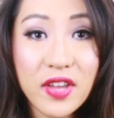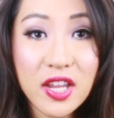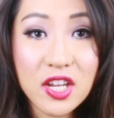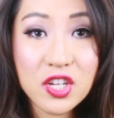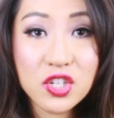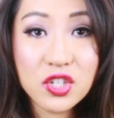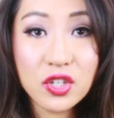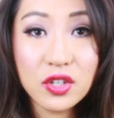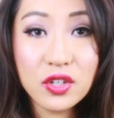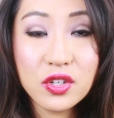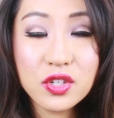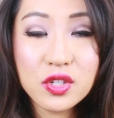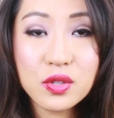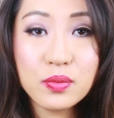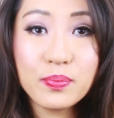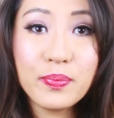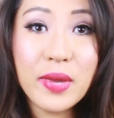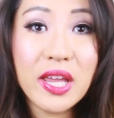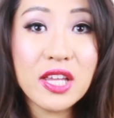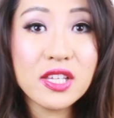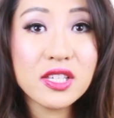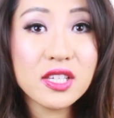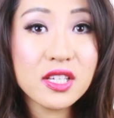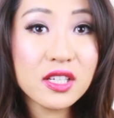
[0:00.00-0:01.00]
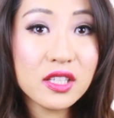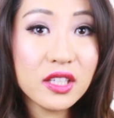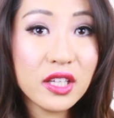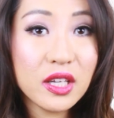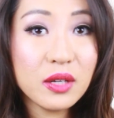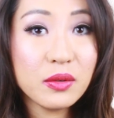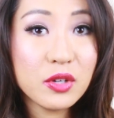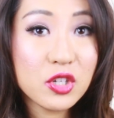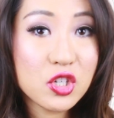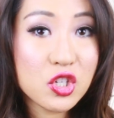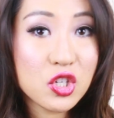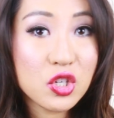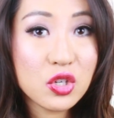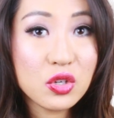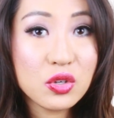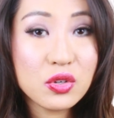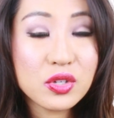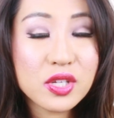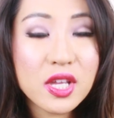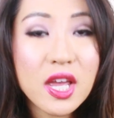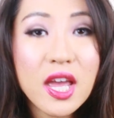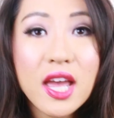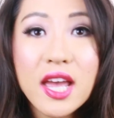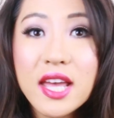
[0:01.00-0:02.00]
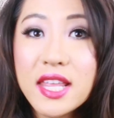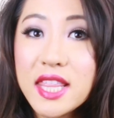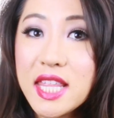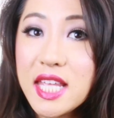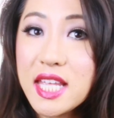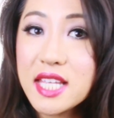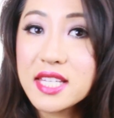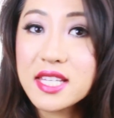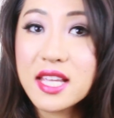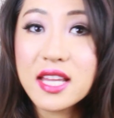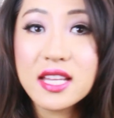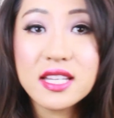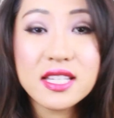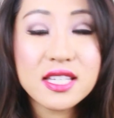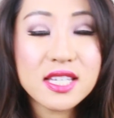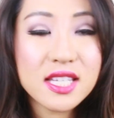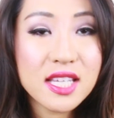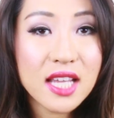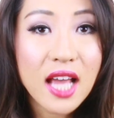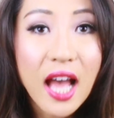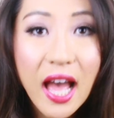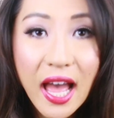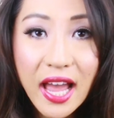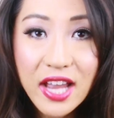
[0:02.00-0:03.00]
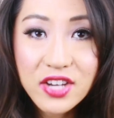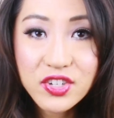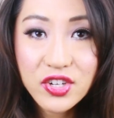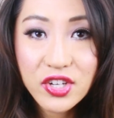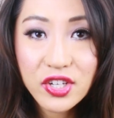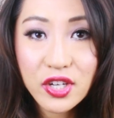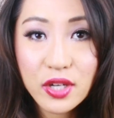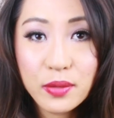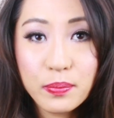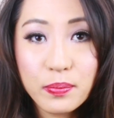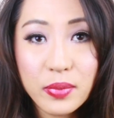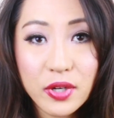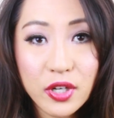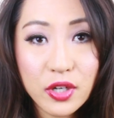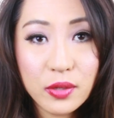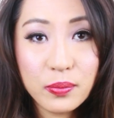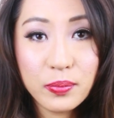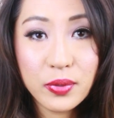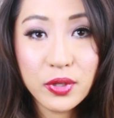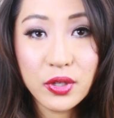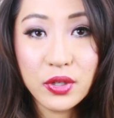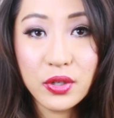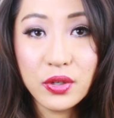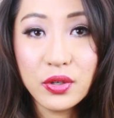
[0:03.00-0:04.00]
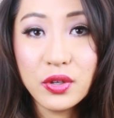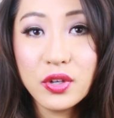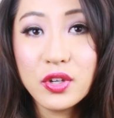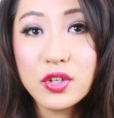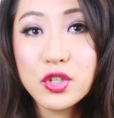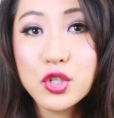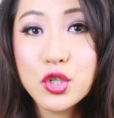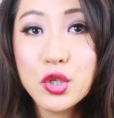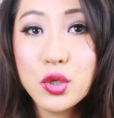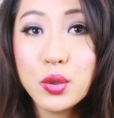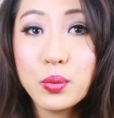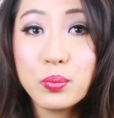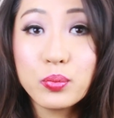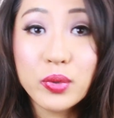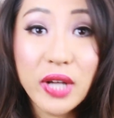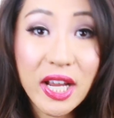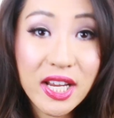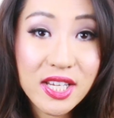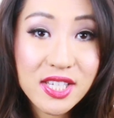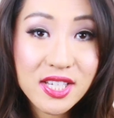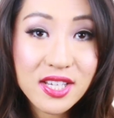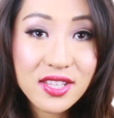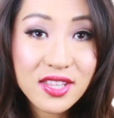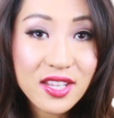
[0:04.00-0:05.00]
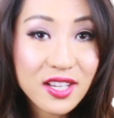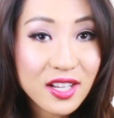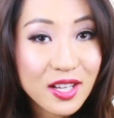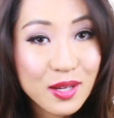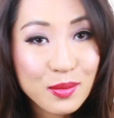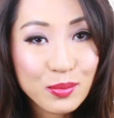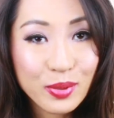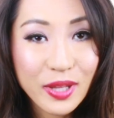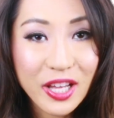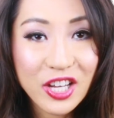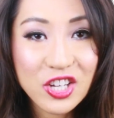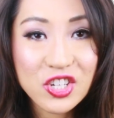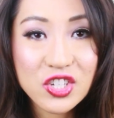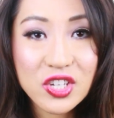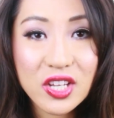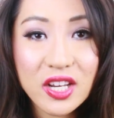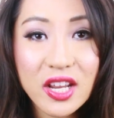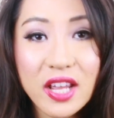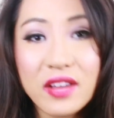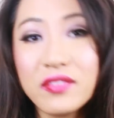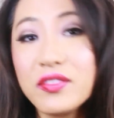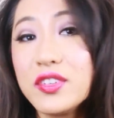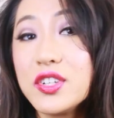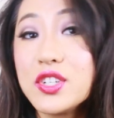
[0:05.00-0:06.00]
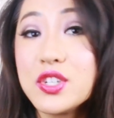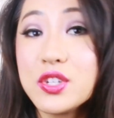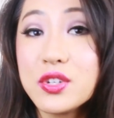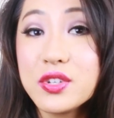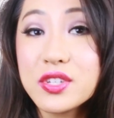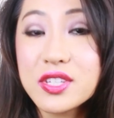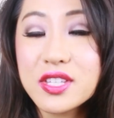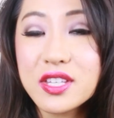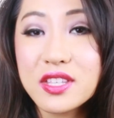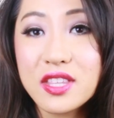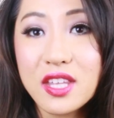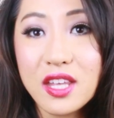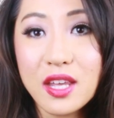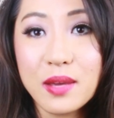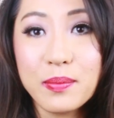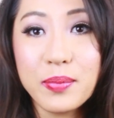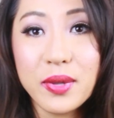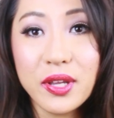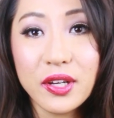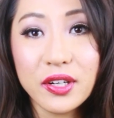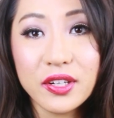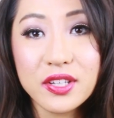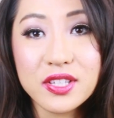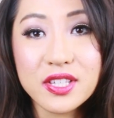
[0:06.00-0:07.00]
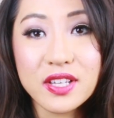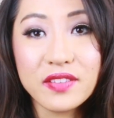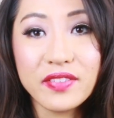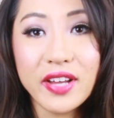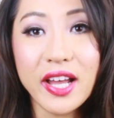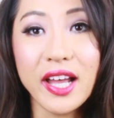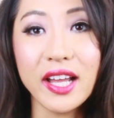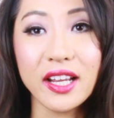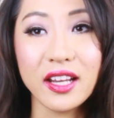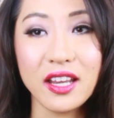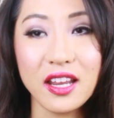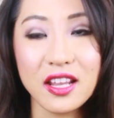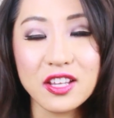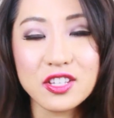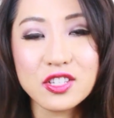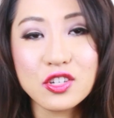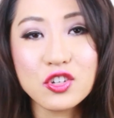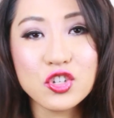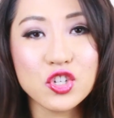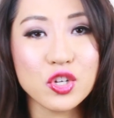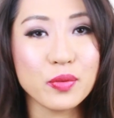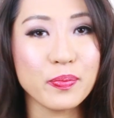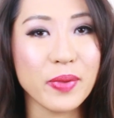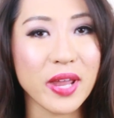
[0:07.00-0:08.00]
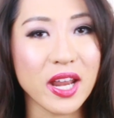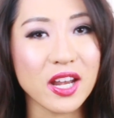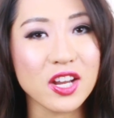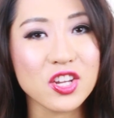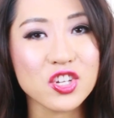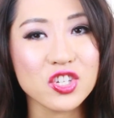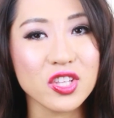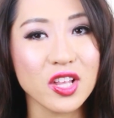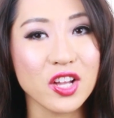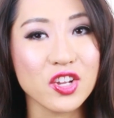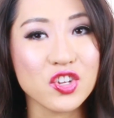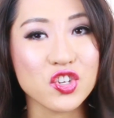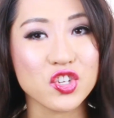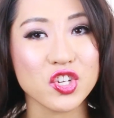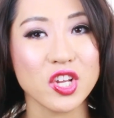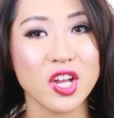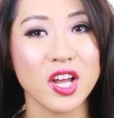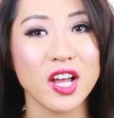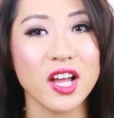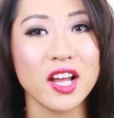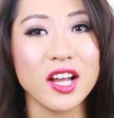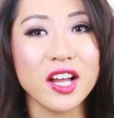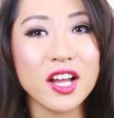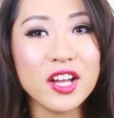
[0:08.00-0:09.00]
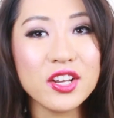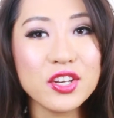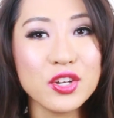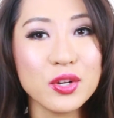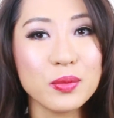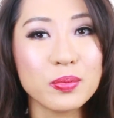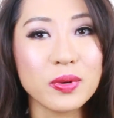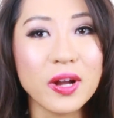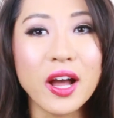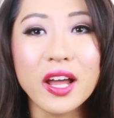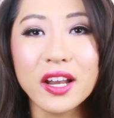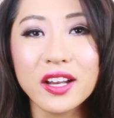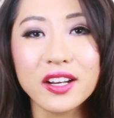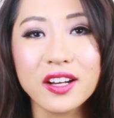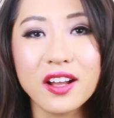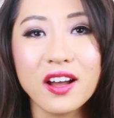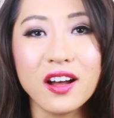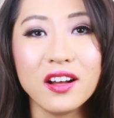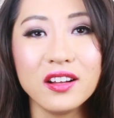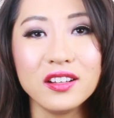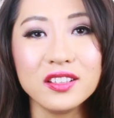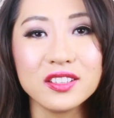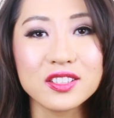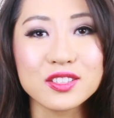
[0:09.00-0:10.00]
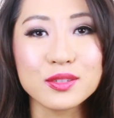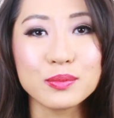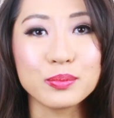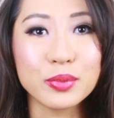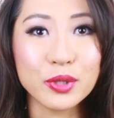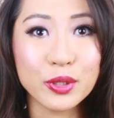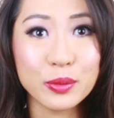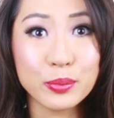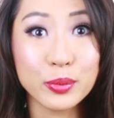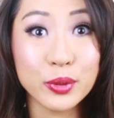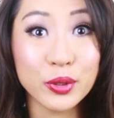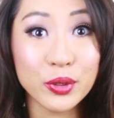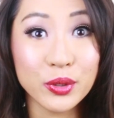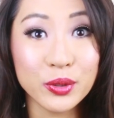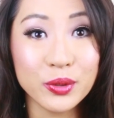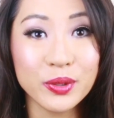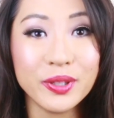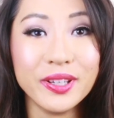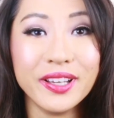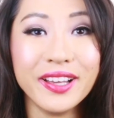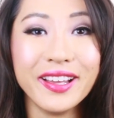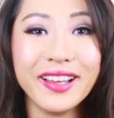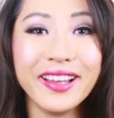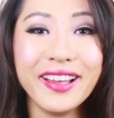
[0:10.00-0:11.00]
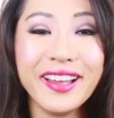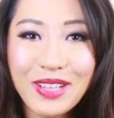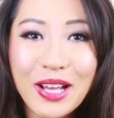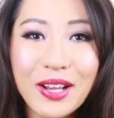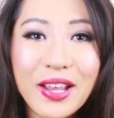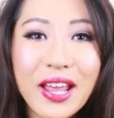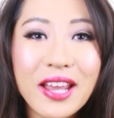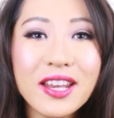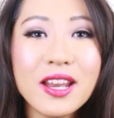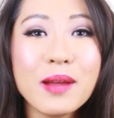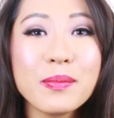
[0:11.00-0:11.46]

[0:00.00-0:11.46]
facials, basically which use these dehydrated bird poo to brighten the complexion and reduce the appearance of acne. So should BANISH launch a new product called bird poo? Okay,